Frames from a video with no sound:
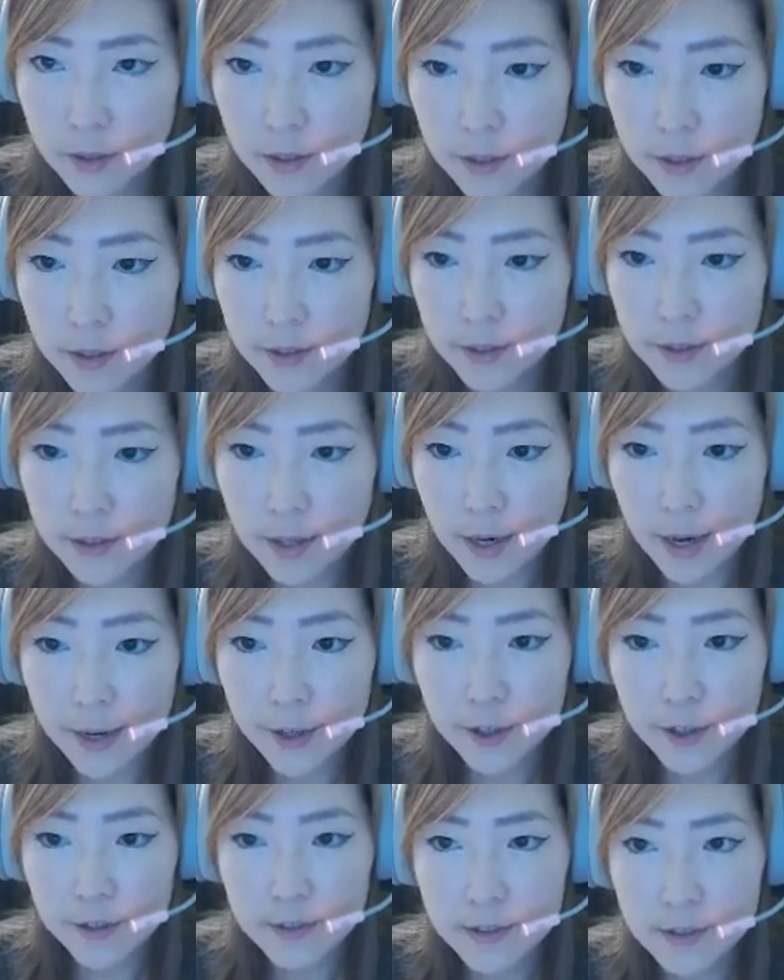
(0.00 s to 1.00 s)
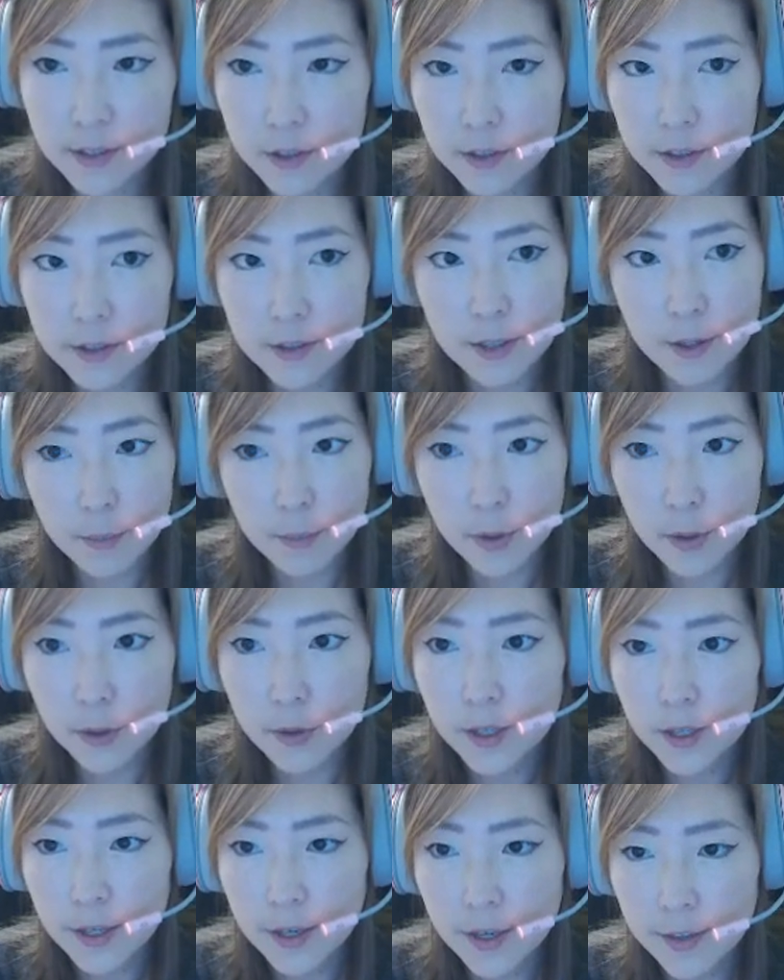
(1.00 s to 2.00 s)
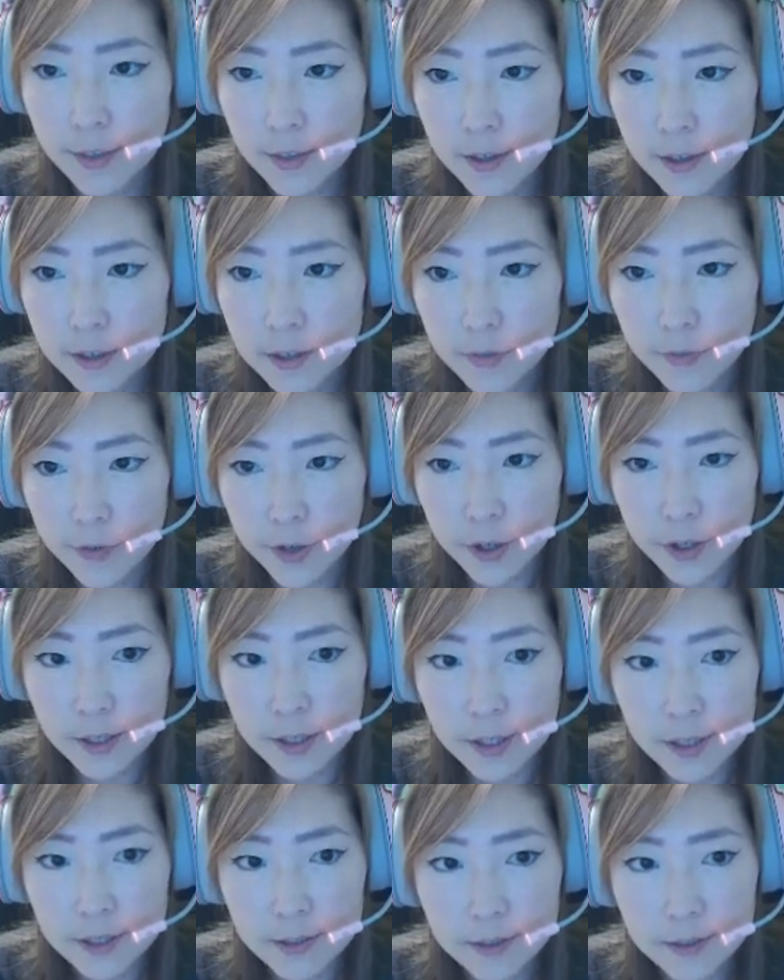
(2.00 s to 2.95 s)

It's an Icon Series emote, and I think it's very neat.